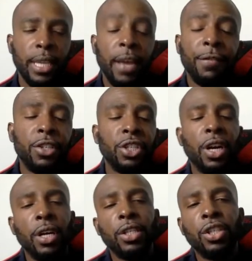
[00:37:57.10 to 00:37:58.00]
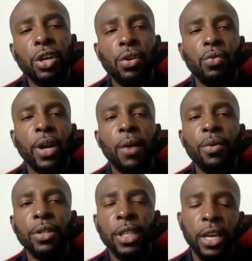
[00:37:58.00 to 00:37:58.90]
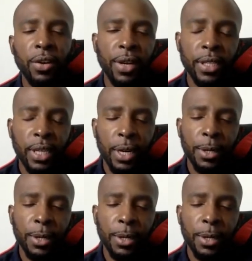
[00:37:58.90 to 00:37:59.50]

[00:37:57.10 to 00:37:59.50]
Yeah, for sure. So what I will tell you is,